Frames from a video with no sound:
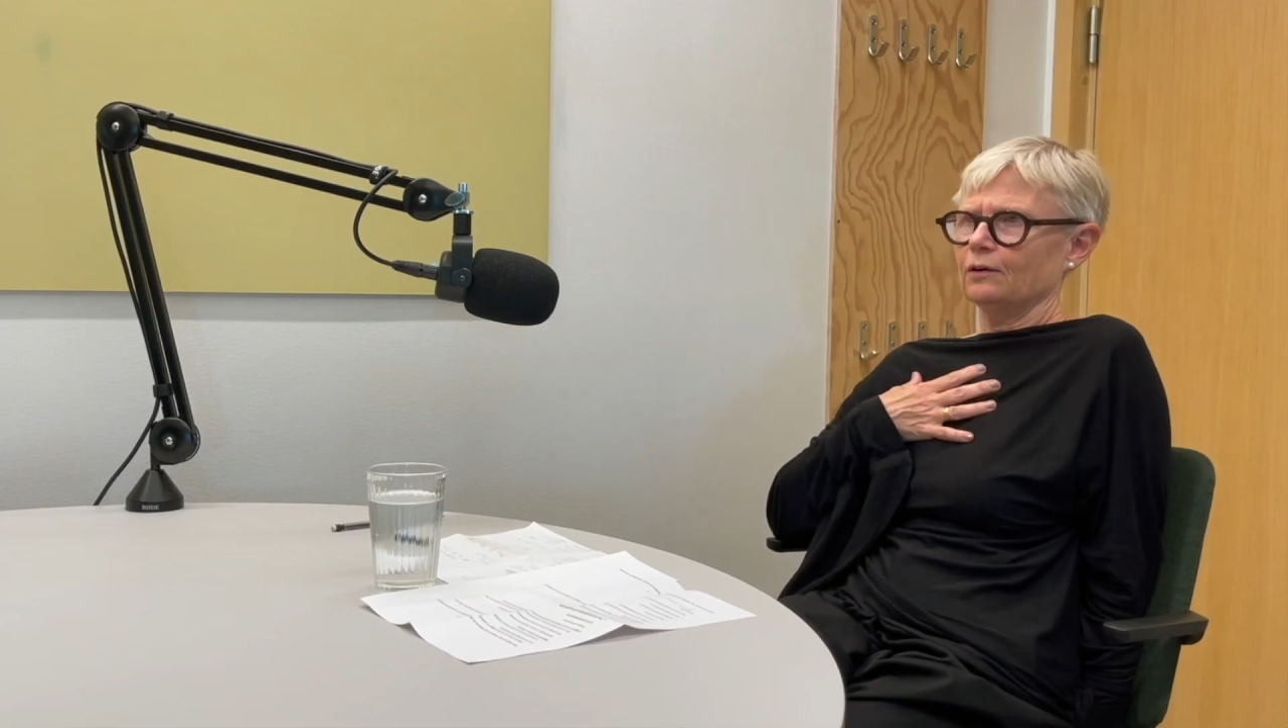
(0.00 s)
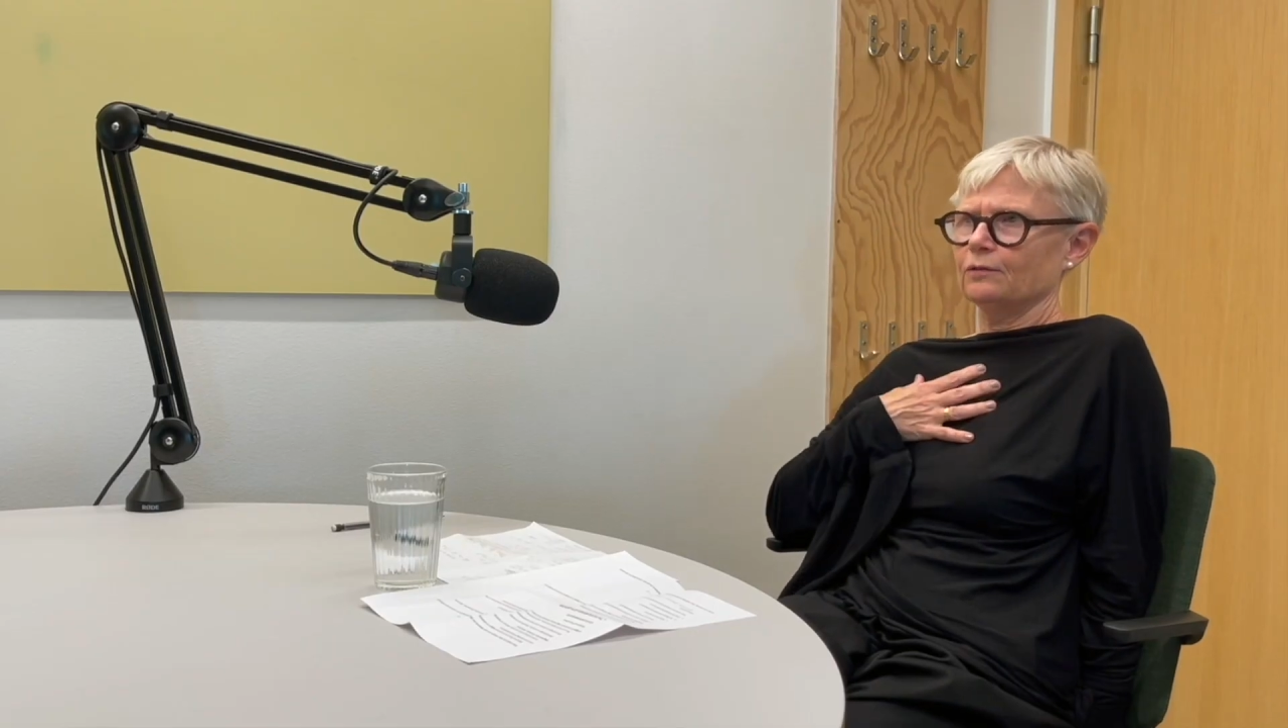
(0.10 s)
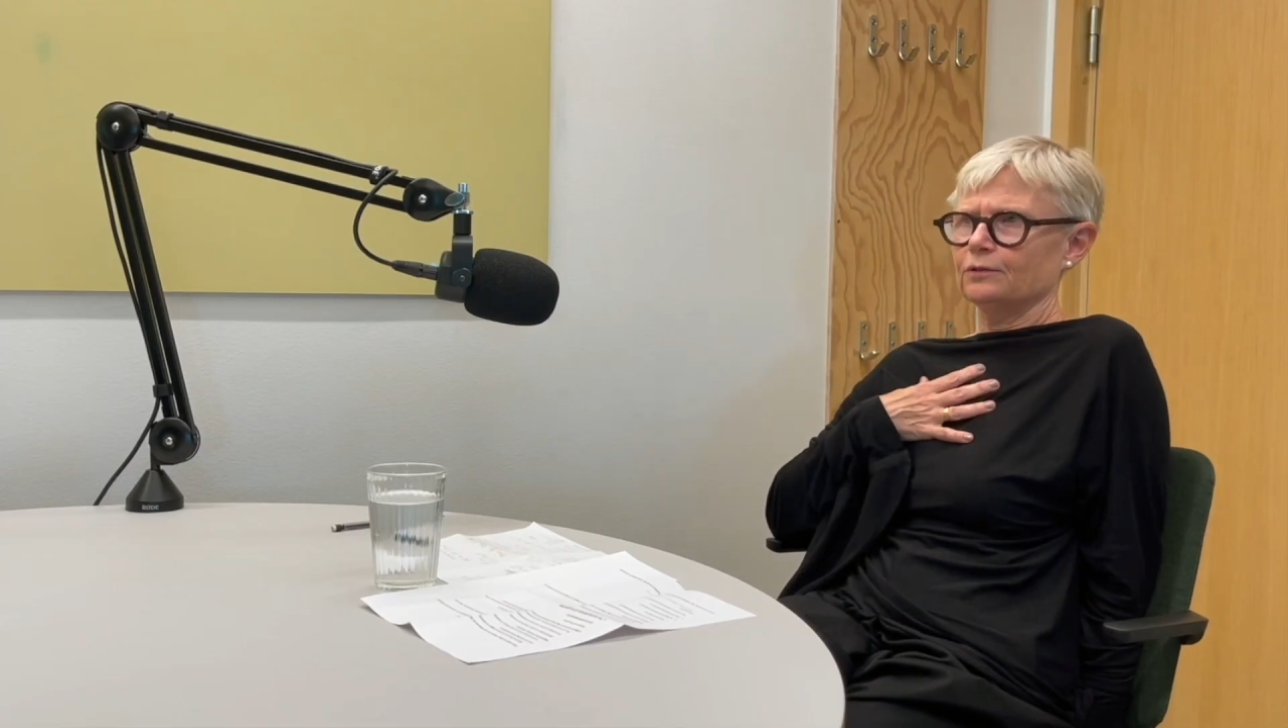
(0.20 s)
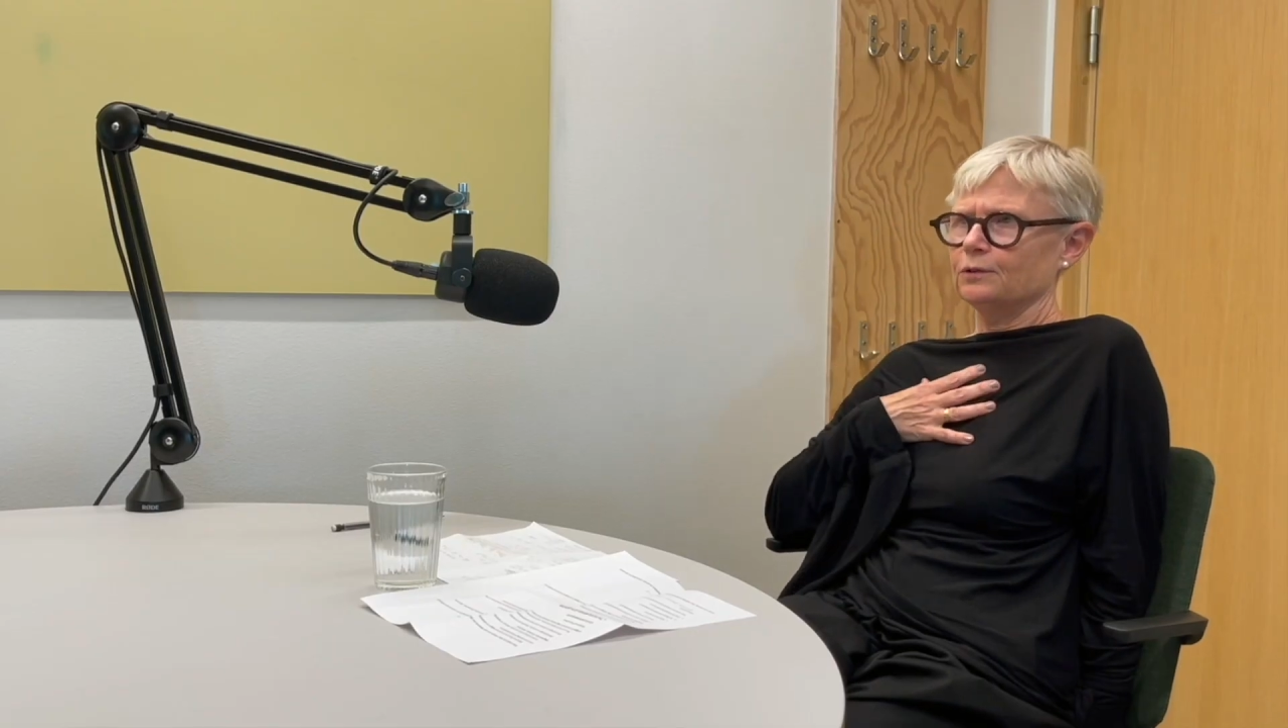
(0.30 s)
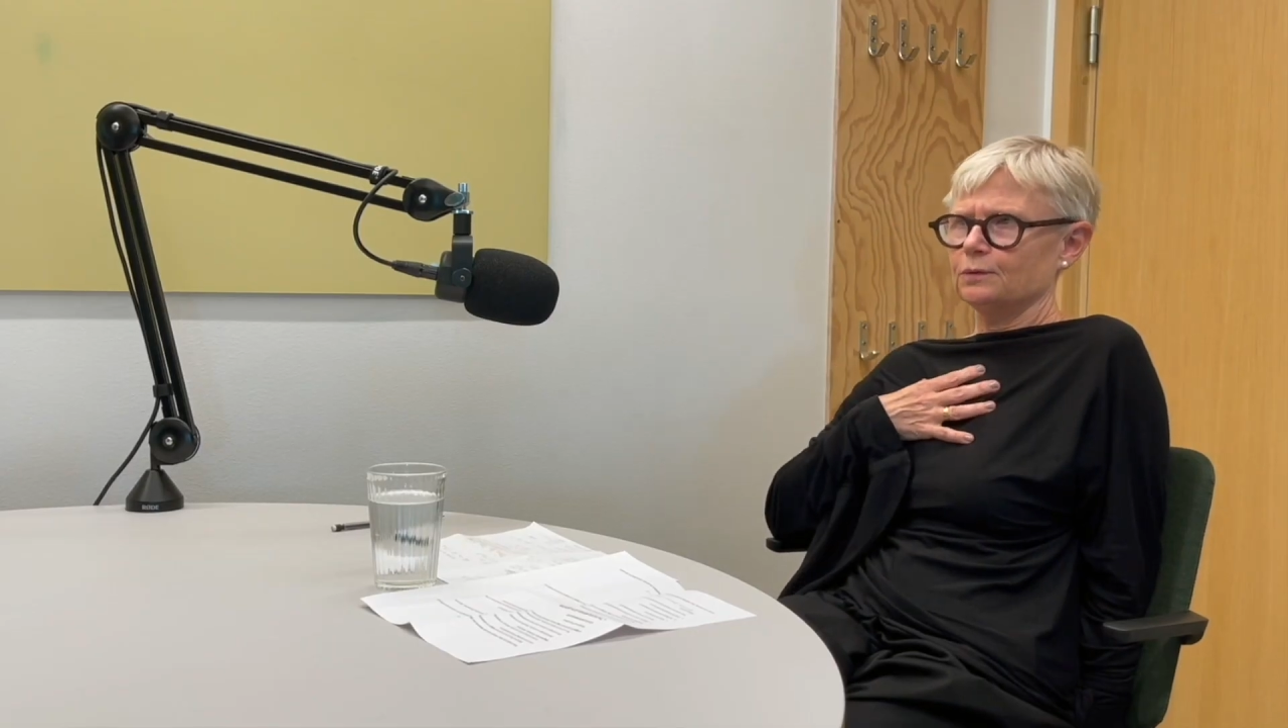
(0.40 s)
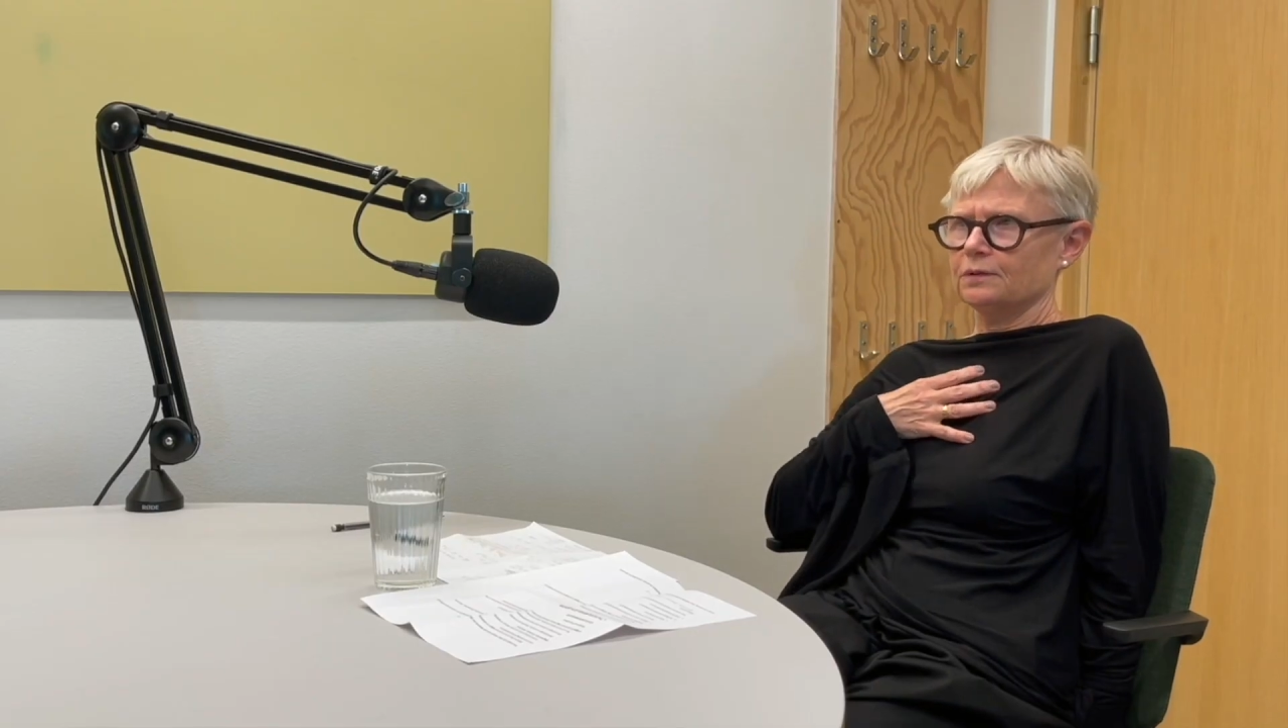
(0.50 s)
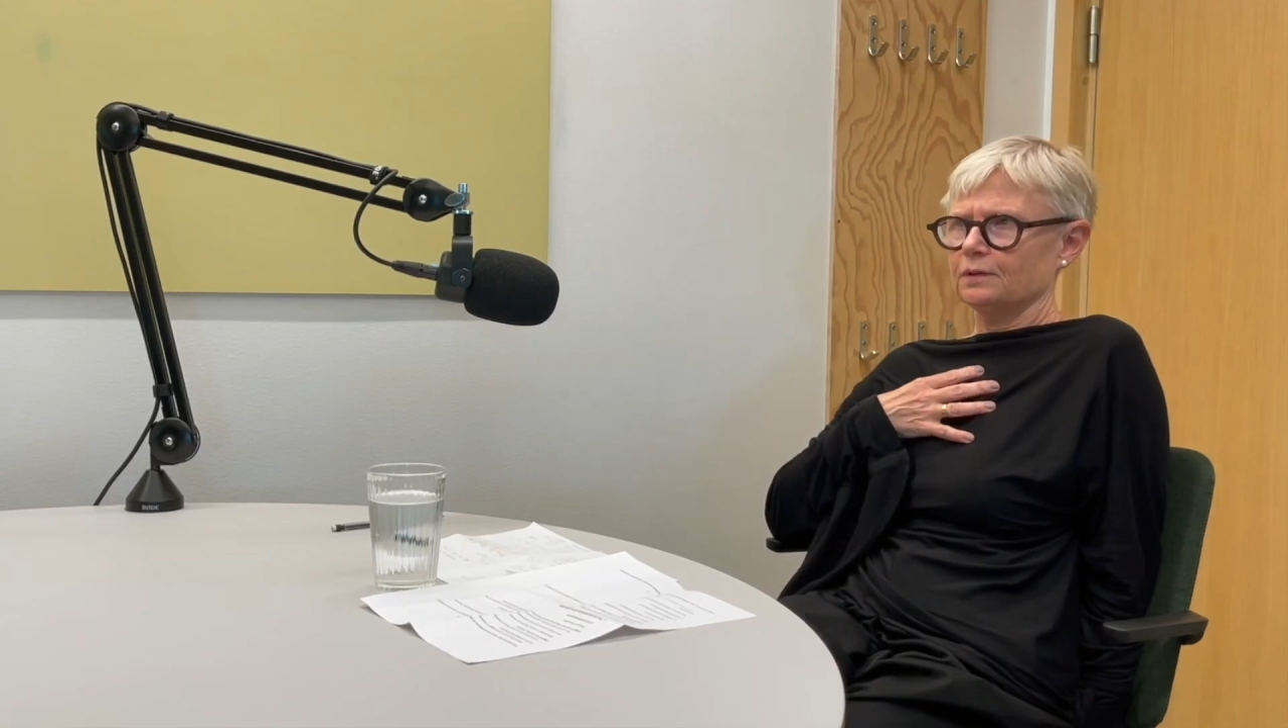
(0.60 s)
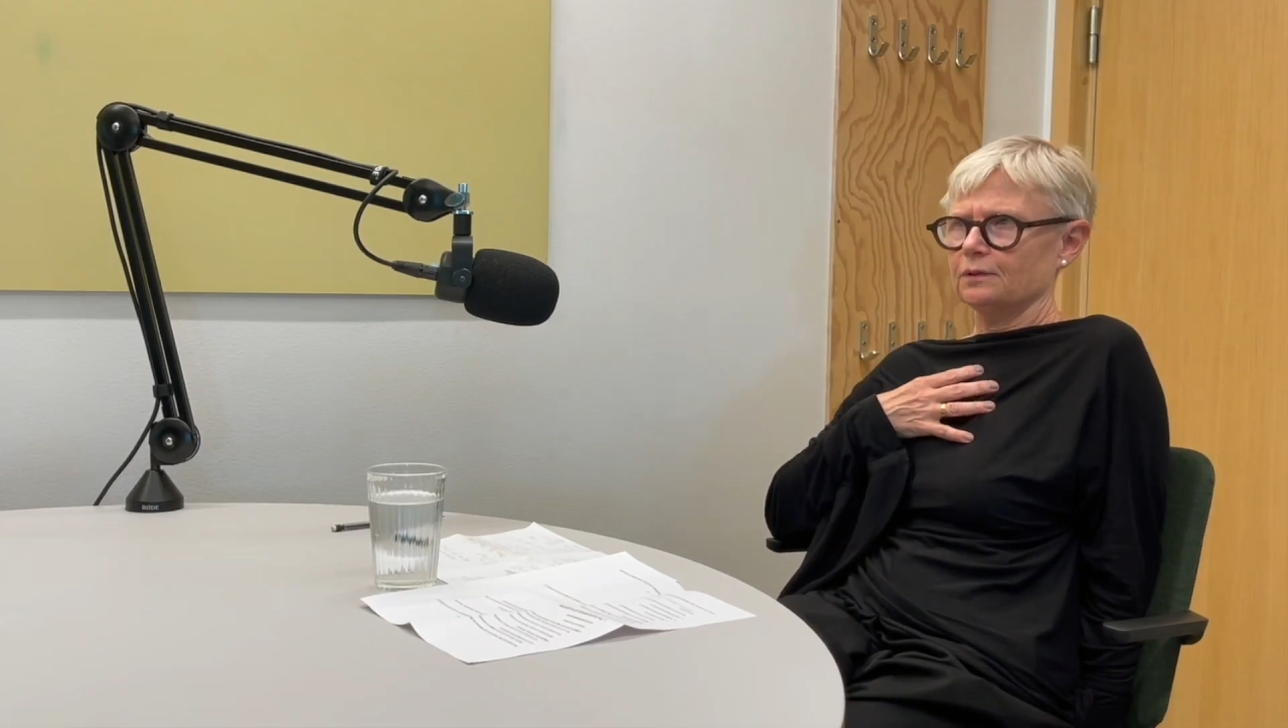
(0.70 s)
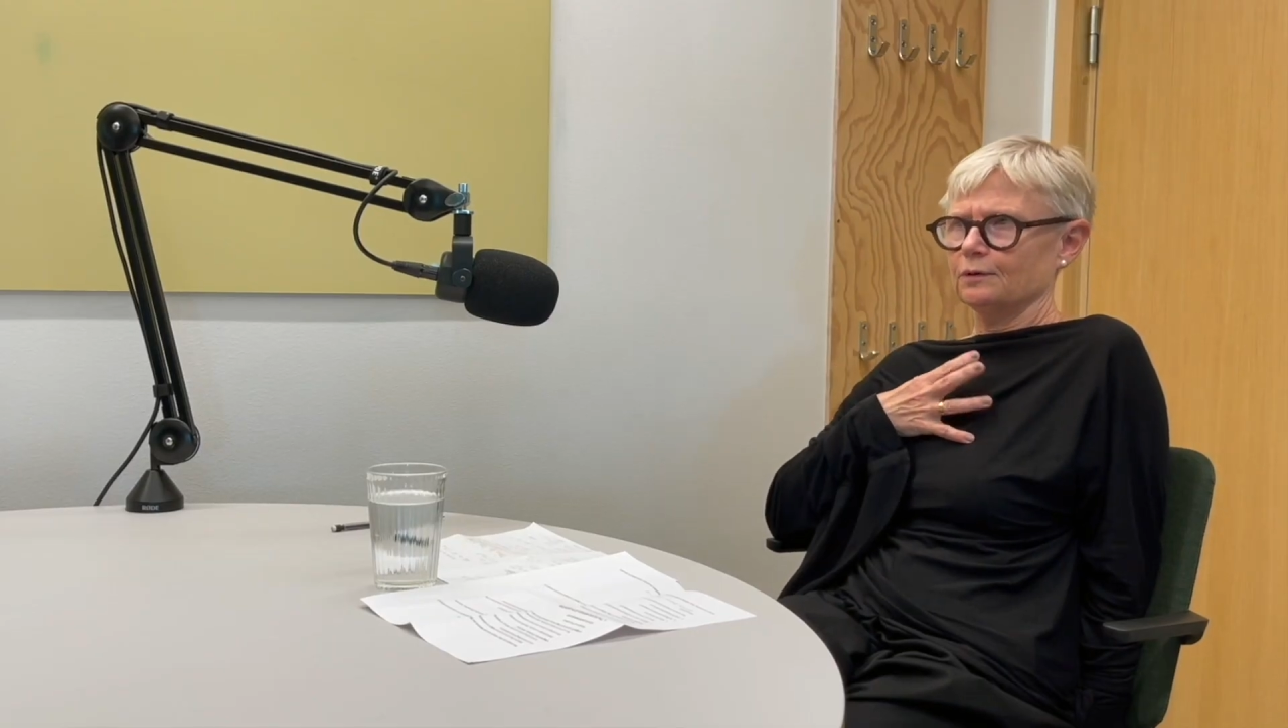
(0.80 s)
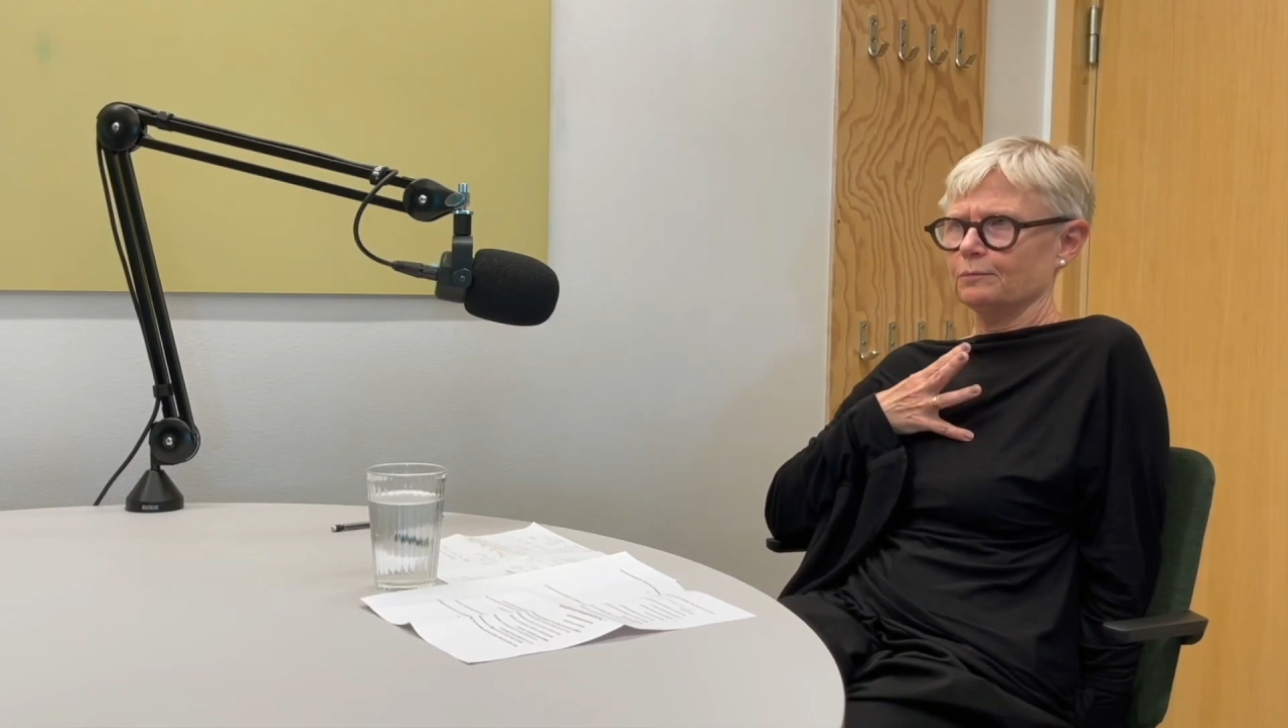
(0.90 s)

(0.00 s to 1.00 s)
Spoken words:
of using your